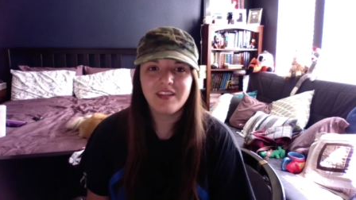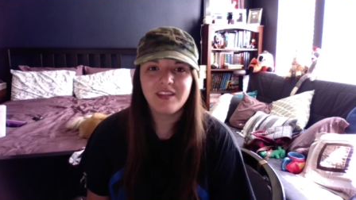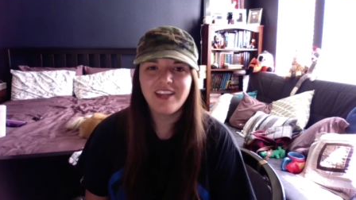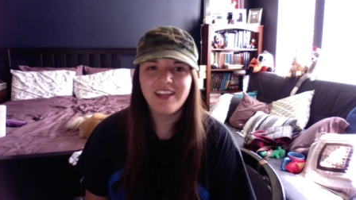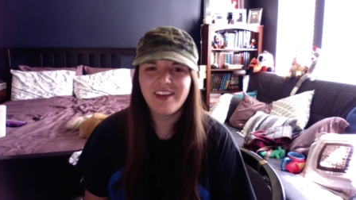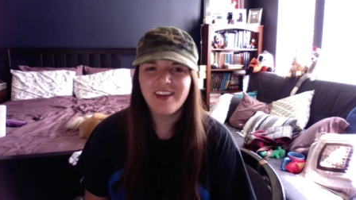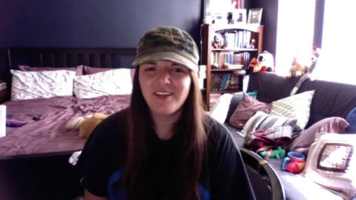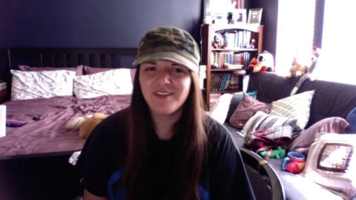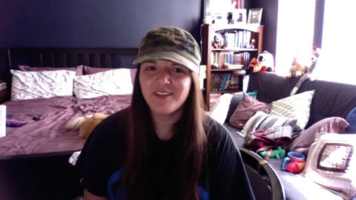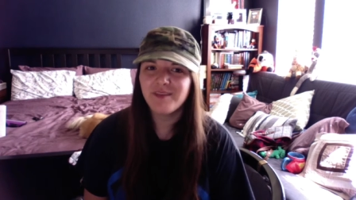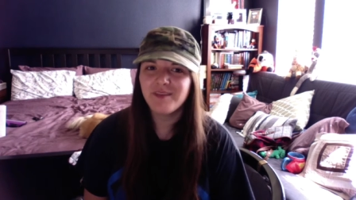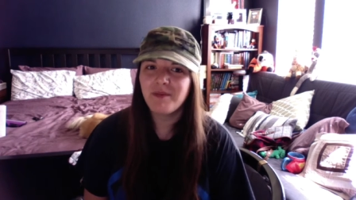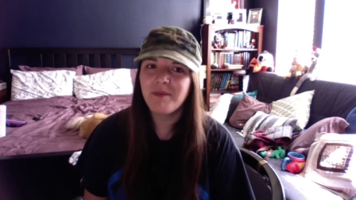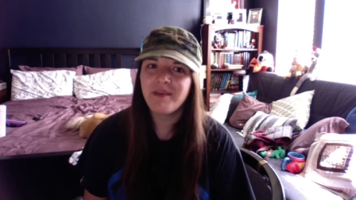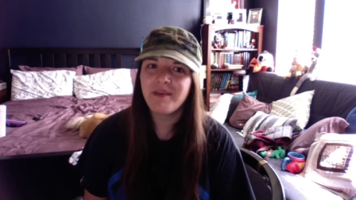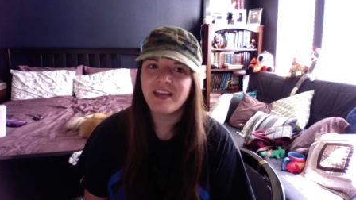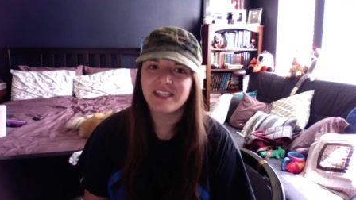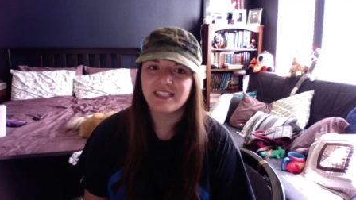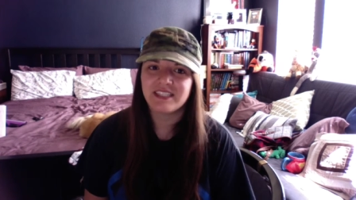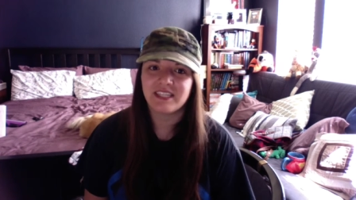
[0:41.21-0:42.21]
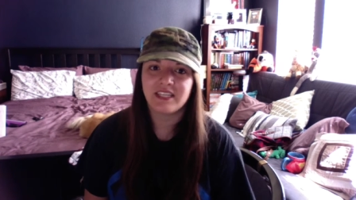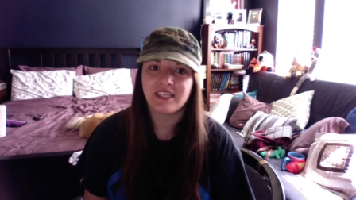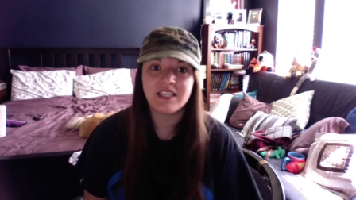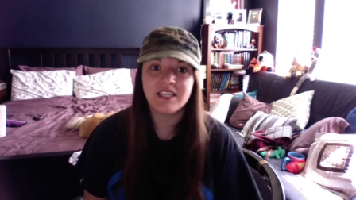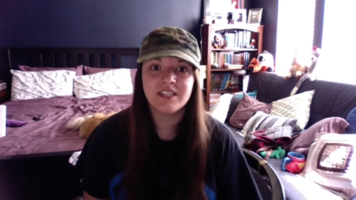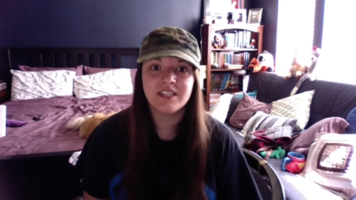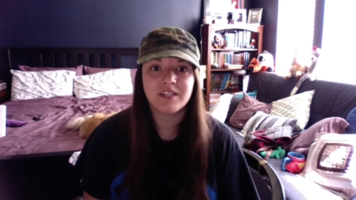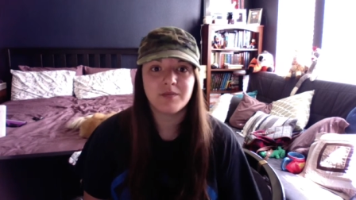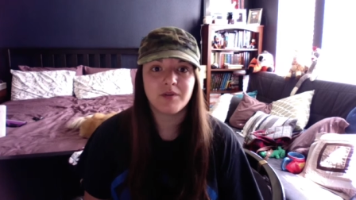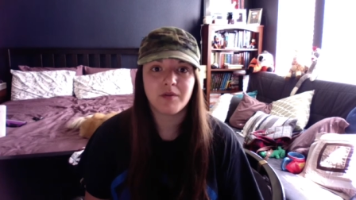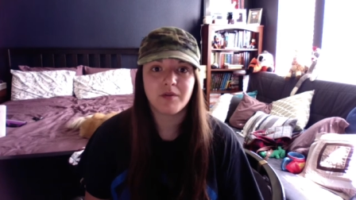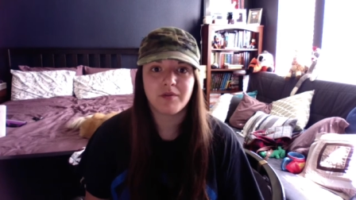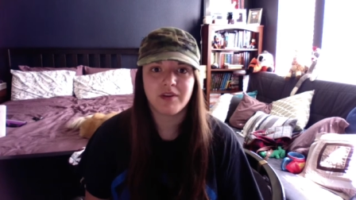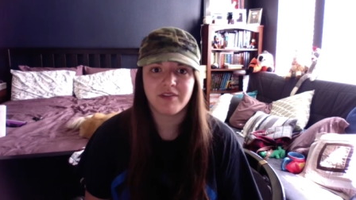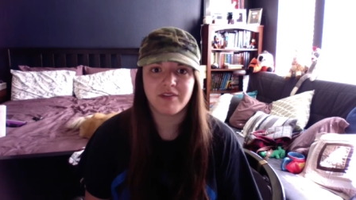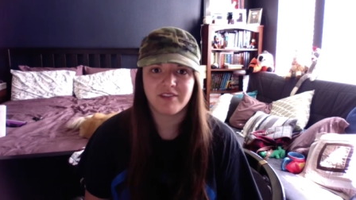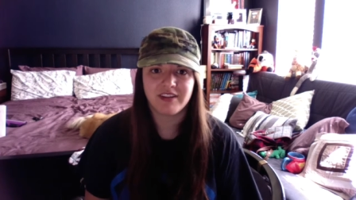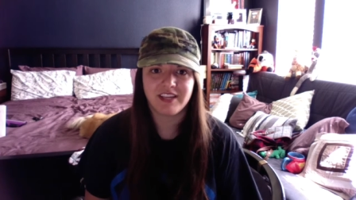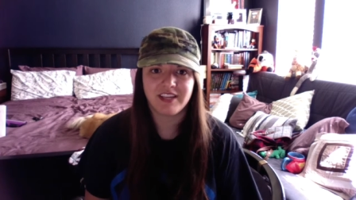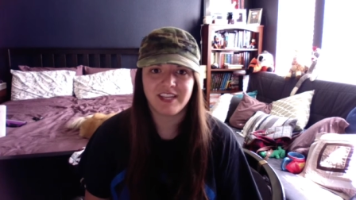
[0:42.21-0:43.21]
Now, you may be asking, is it
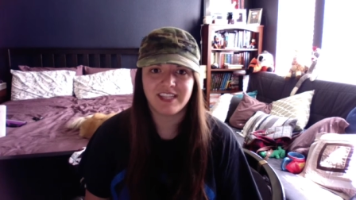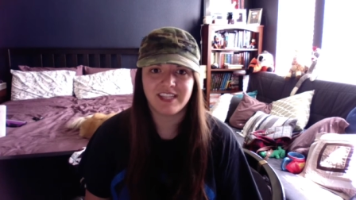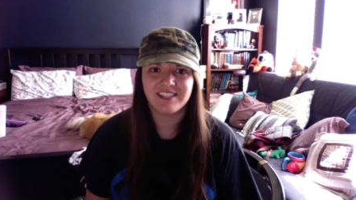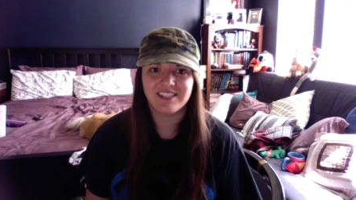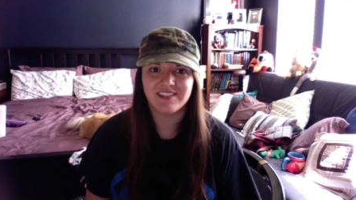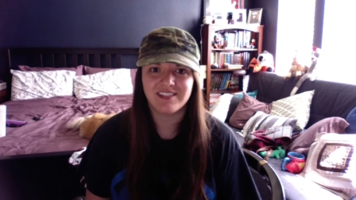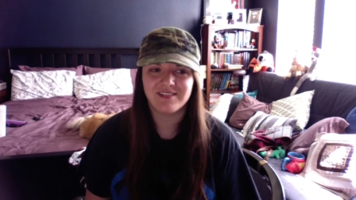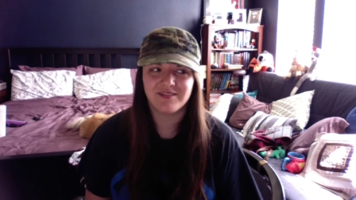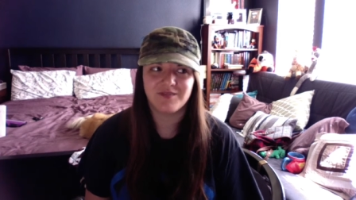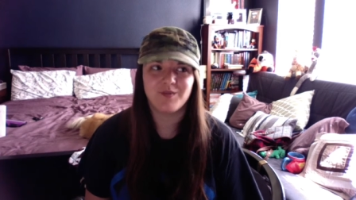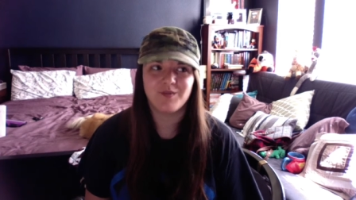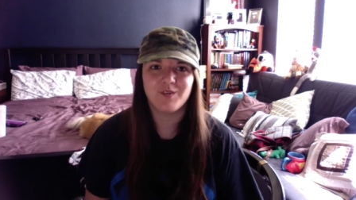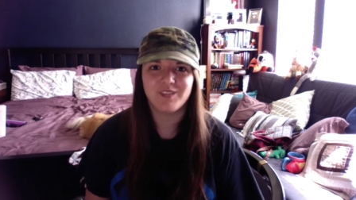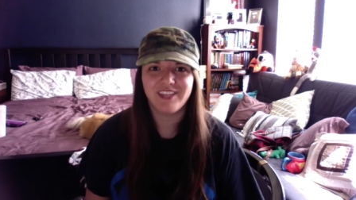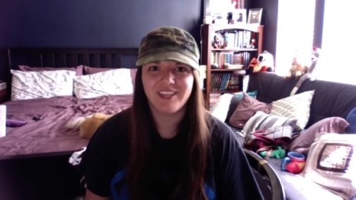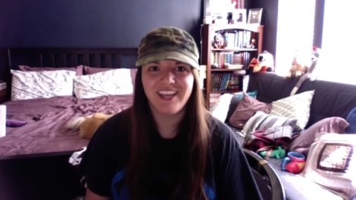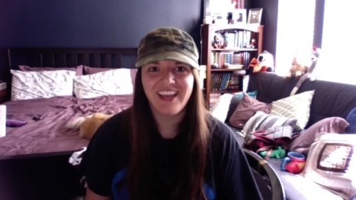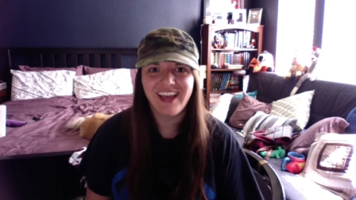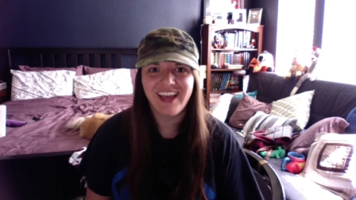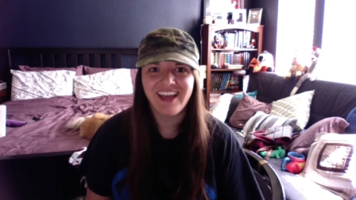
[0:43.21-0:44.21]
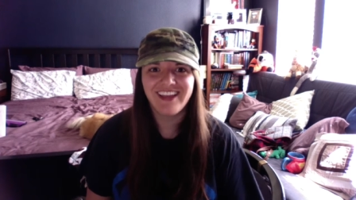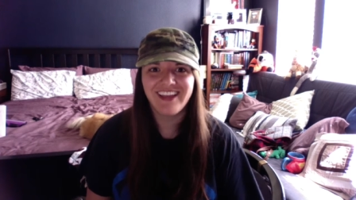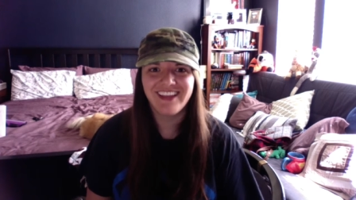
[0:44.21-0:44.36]
appropriate for kids? Well, yeah.